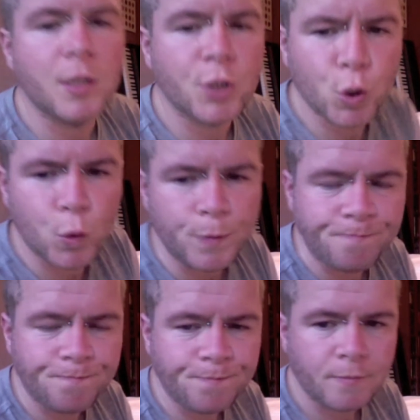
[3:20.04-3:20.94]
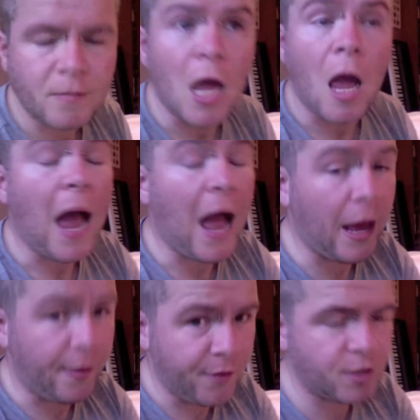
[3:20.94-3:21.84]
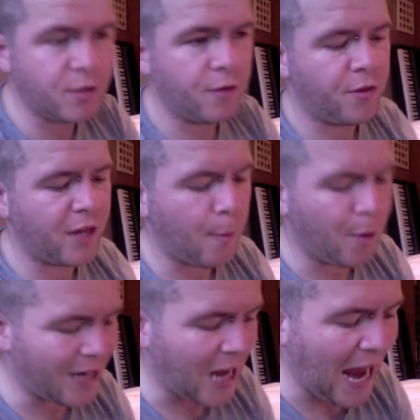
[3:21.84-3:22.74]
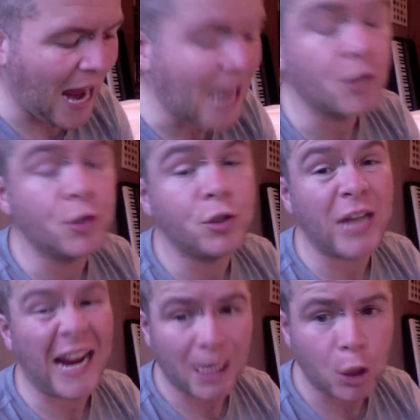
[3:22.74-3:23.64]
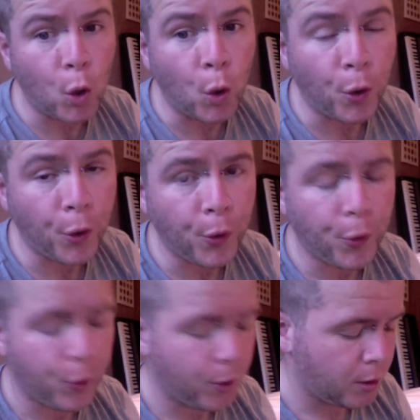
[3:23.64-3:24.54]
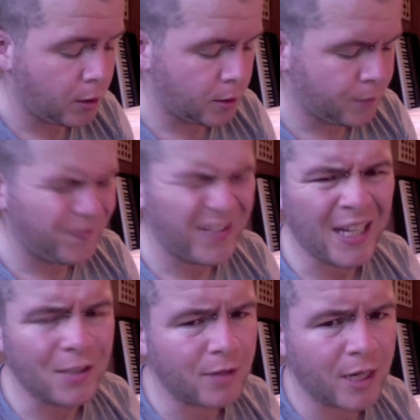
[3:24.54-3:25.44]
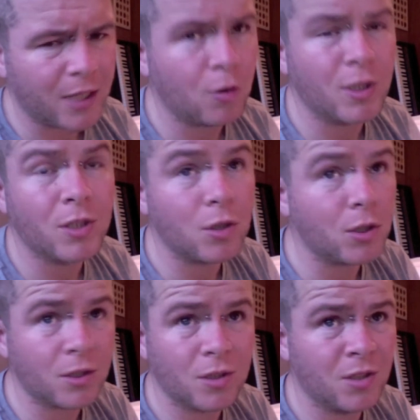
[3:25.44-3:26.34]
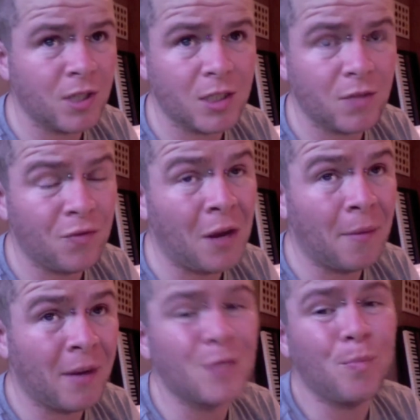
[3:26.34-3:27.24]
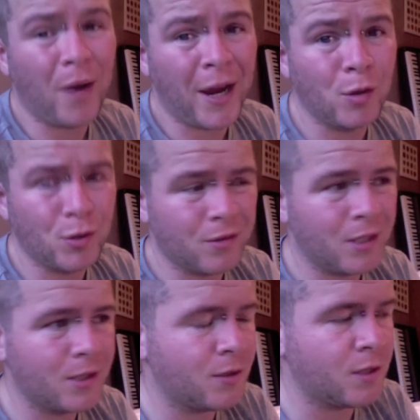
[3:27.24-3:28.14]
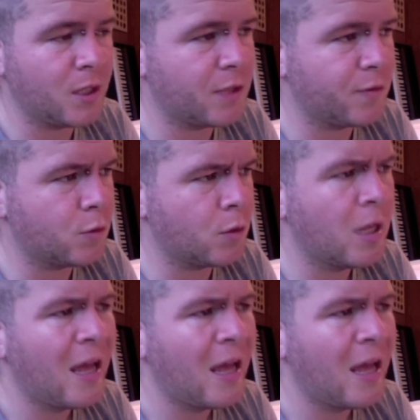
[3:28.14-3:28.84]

so, ah, this is the other thing about Injector. Injector, it's such a suggestive name, and his is really suggestive as well.